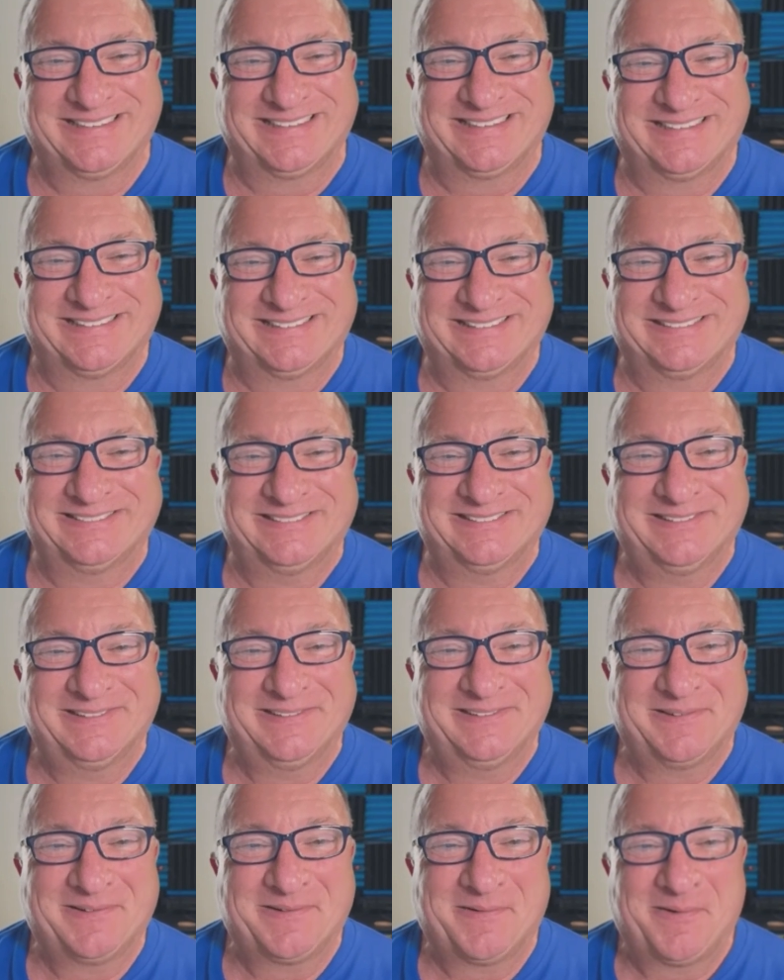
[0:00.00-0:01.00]
wants me to
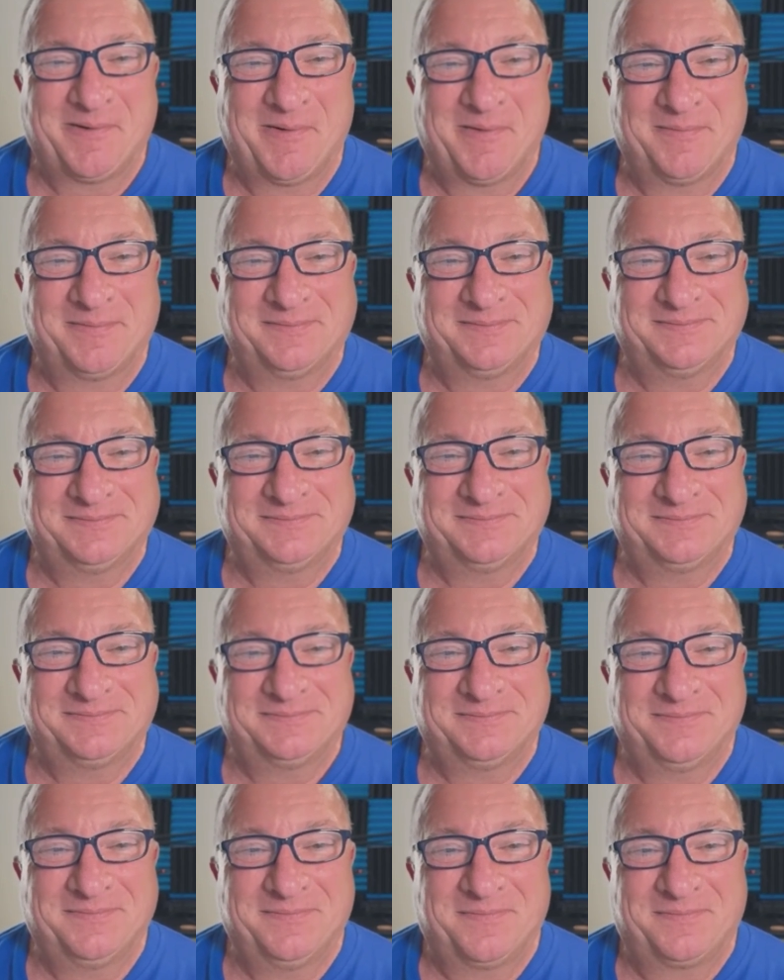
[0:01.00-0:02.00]
pay for the gas
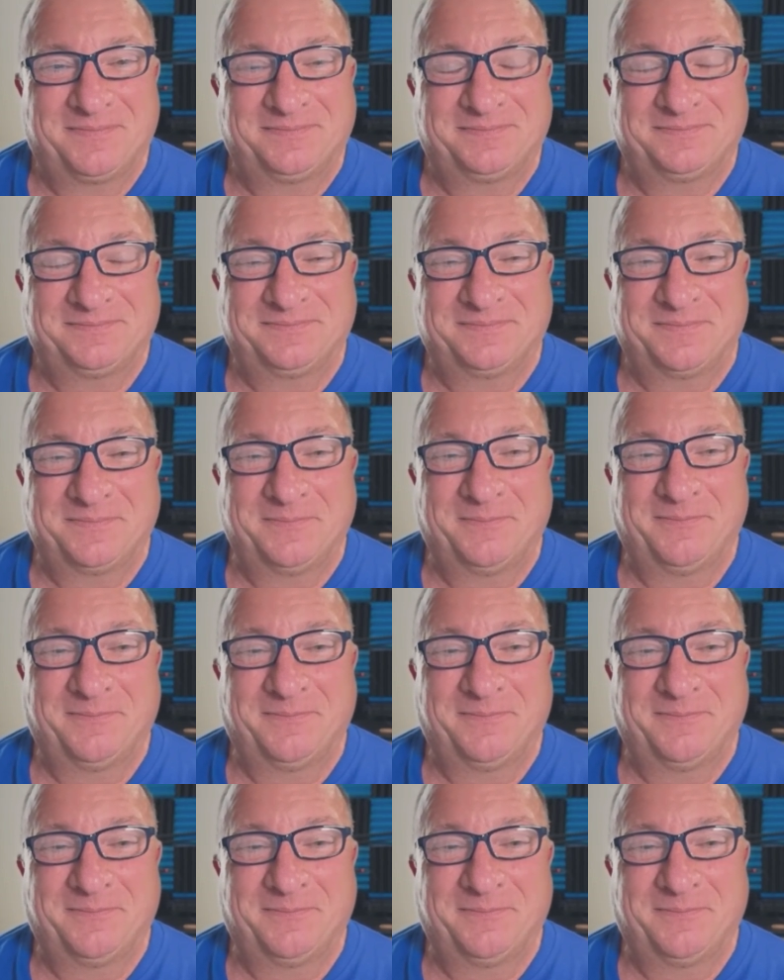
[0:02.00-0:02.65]
in his car. So